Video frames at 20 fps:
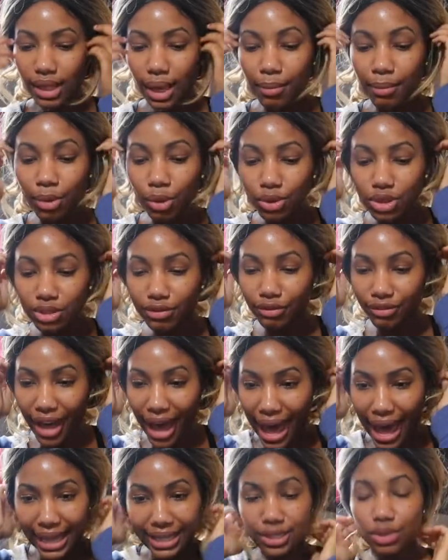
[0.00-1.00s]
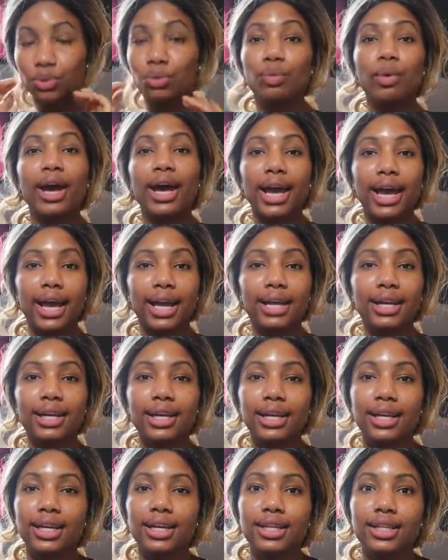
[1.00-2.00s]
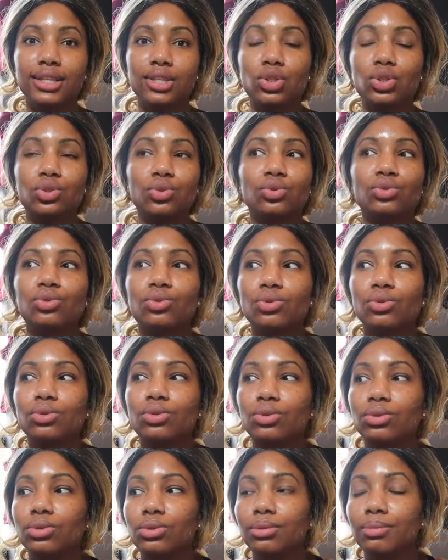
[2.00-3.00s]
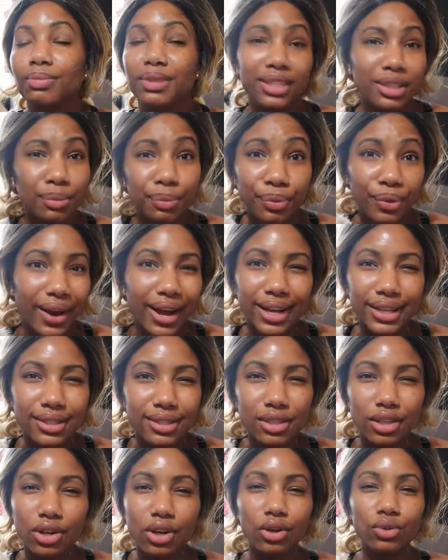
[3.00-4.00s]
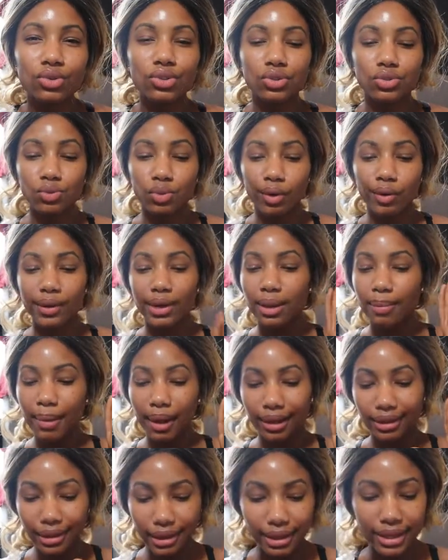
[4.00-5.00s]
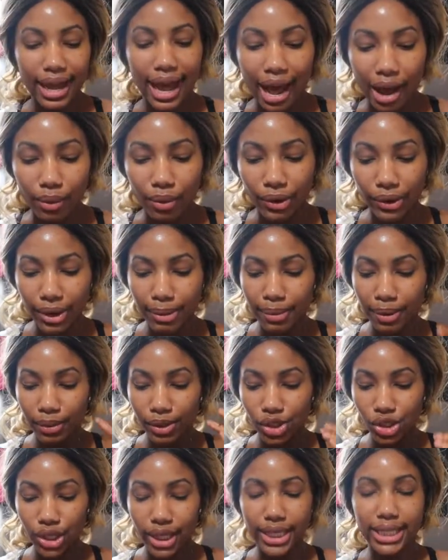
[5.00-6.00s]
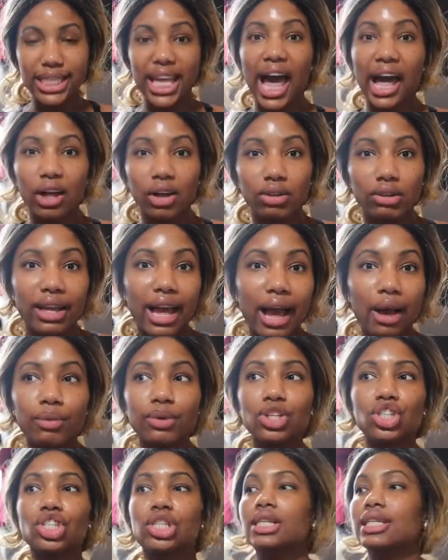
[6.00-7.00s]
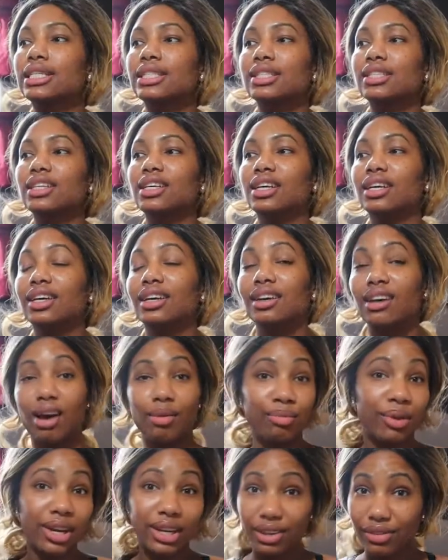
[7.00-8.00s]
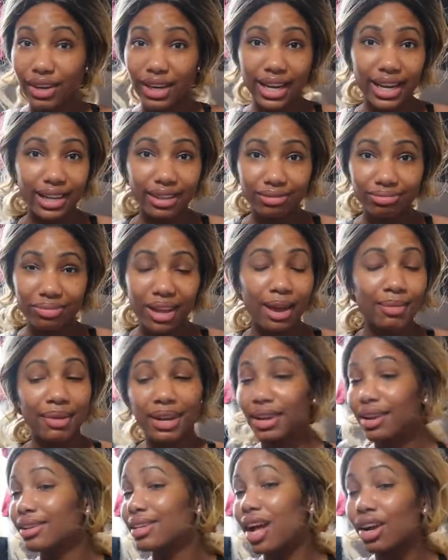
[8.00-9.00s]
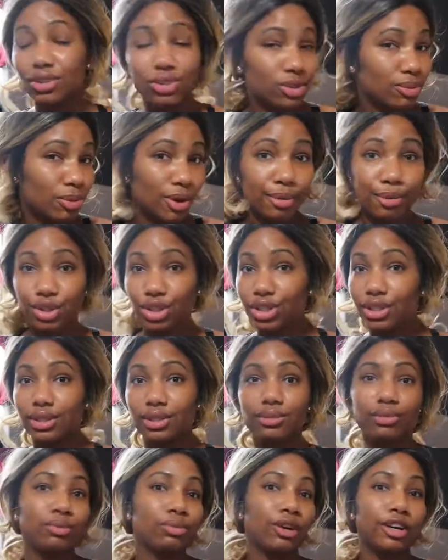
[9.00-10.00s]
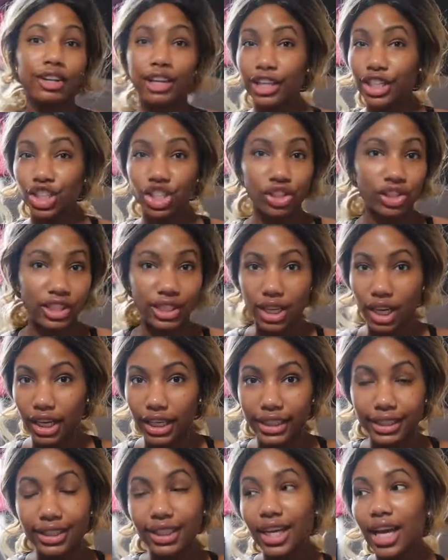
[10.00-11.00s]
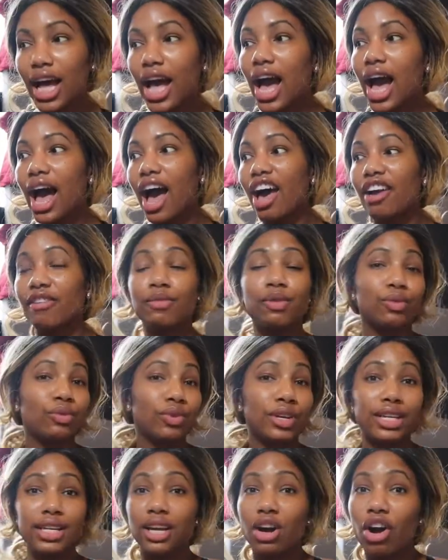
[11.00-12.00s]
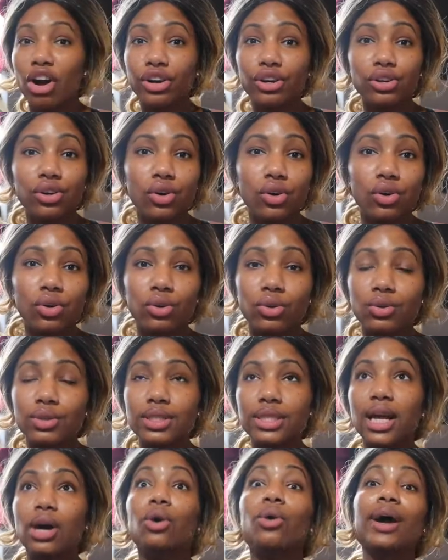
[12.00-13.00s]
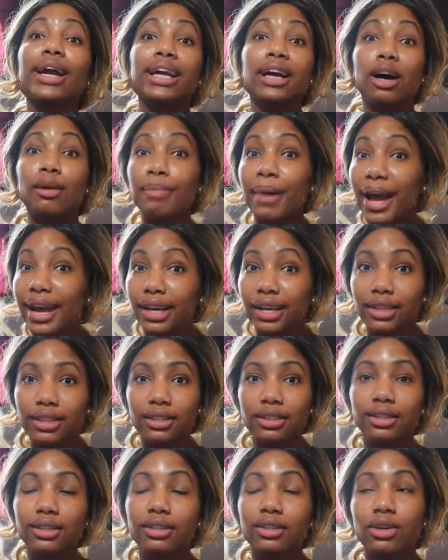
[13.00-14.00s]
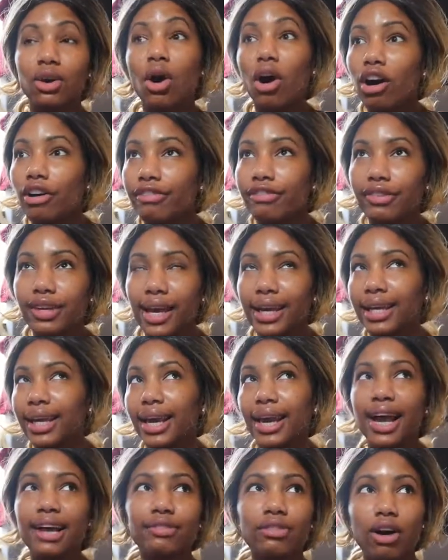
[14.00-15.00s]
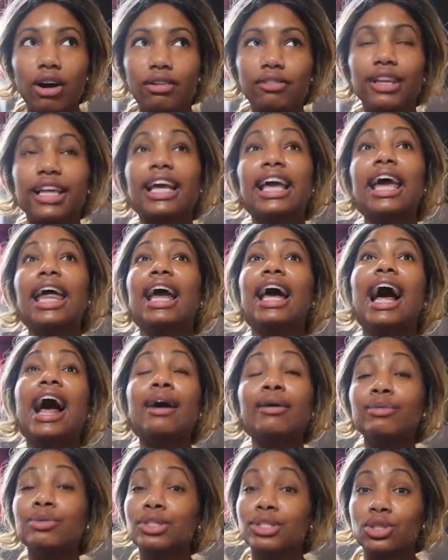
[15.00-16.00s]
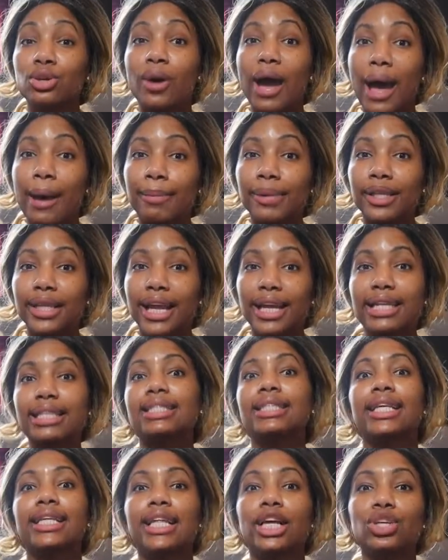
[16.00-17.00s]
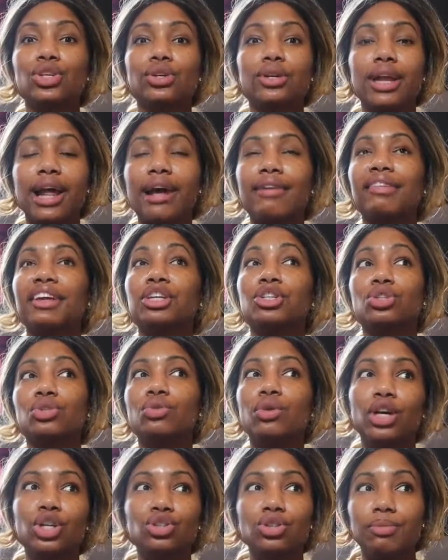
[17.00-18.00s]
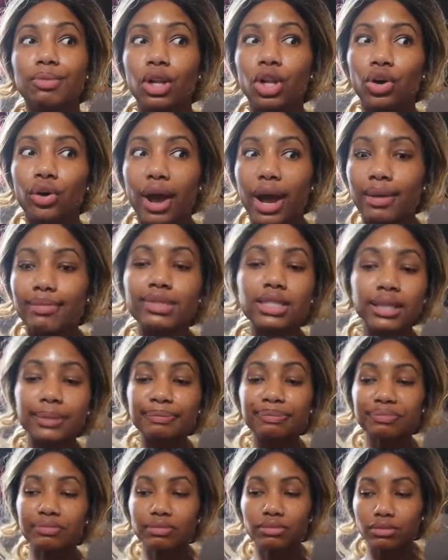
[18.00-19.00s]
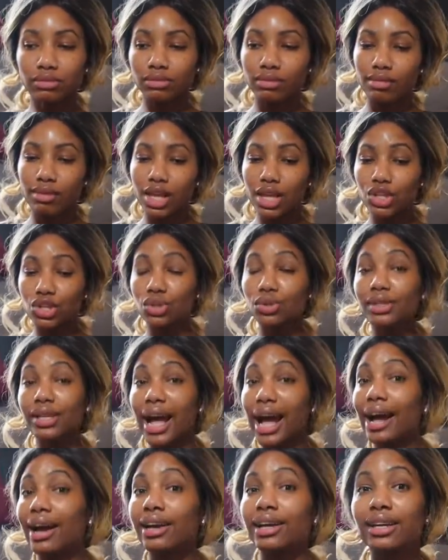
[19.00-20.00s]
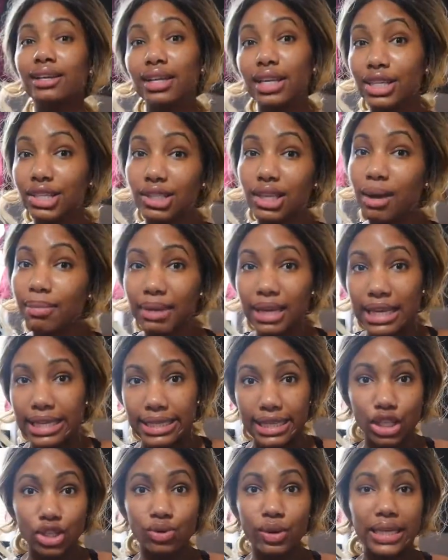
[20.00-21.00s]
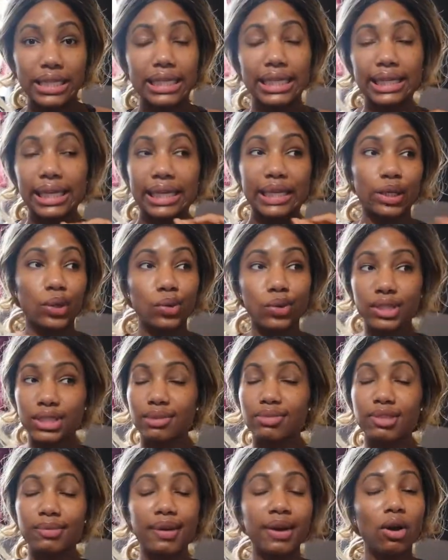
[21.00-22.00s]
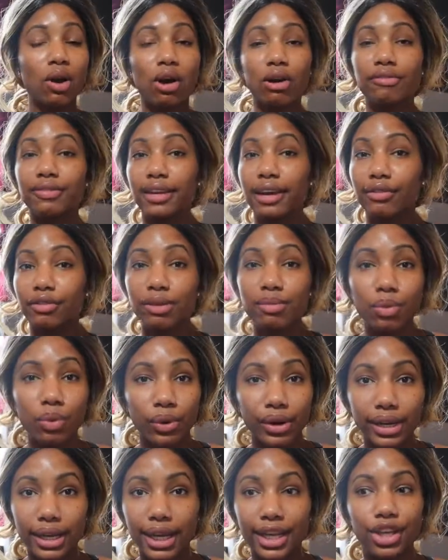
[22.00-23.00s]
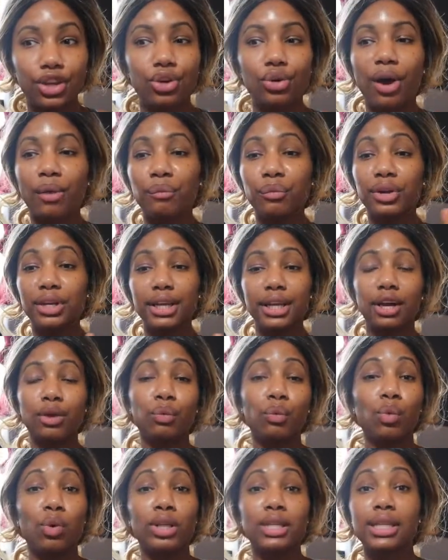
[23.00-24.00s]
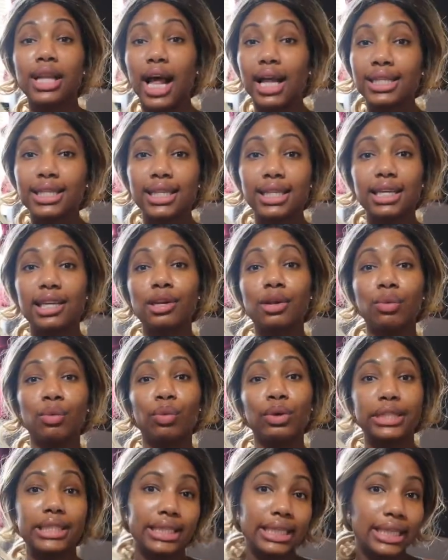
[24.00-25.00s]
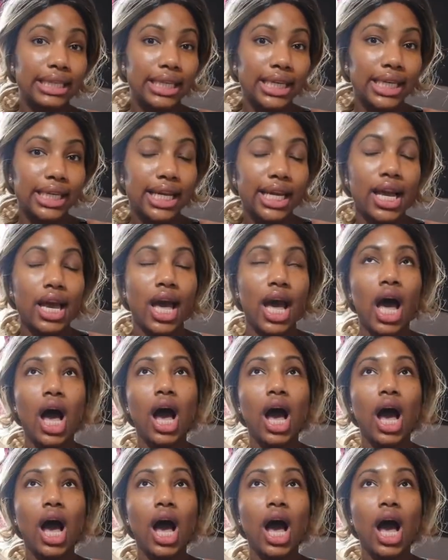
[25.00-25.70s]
most fast way to be depressed. You know, just worry about the now, worry about what you can tackle now, which is, I'm pregnant right now. I made a doctor's appointment, which is what I should have done. I've been reading articles. Oh, I cut back on coffee. I can't have coffee. Like, I was so happy that it said that you could have like 200 milligrams. So that is amazing. So I take like little sips of my coffee every morning. You know, I'm reading on what not to eat and what to eat.